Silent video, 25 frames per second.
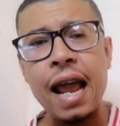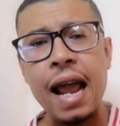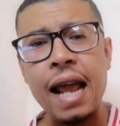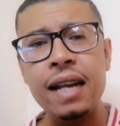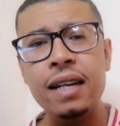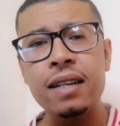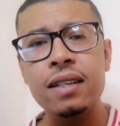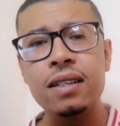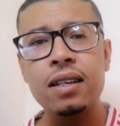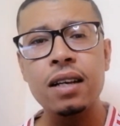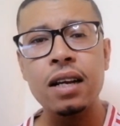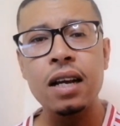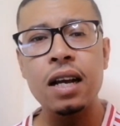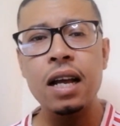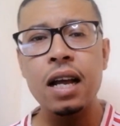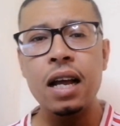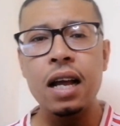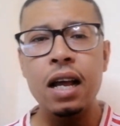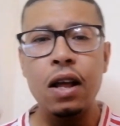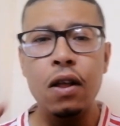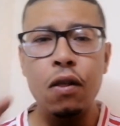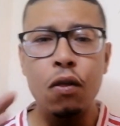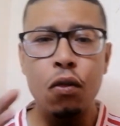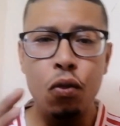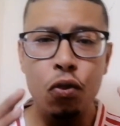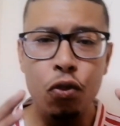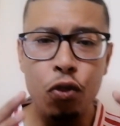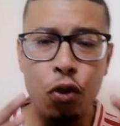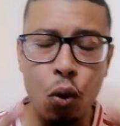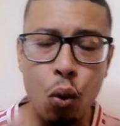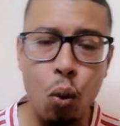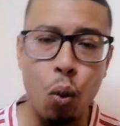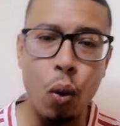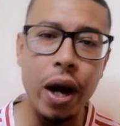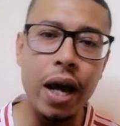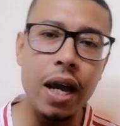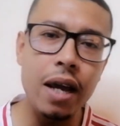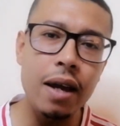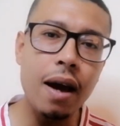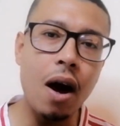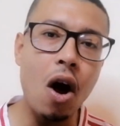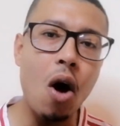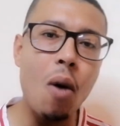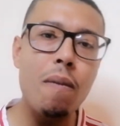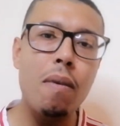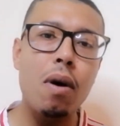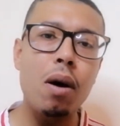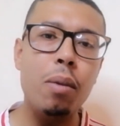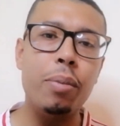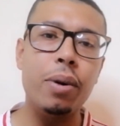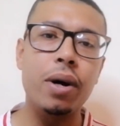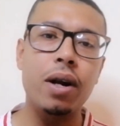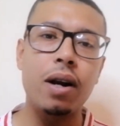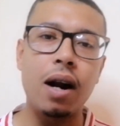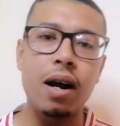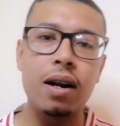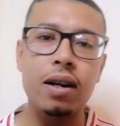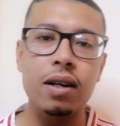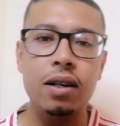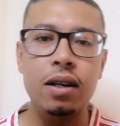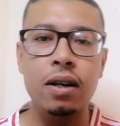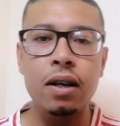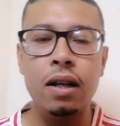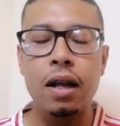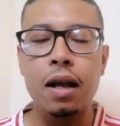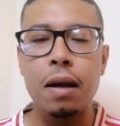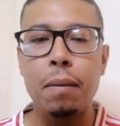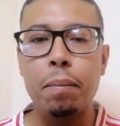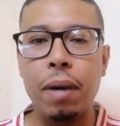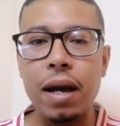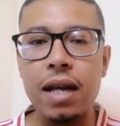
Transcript: And the way Omar Barada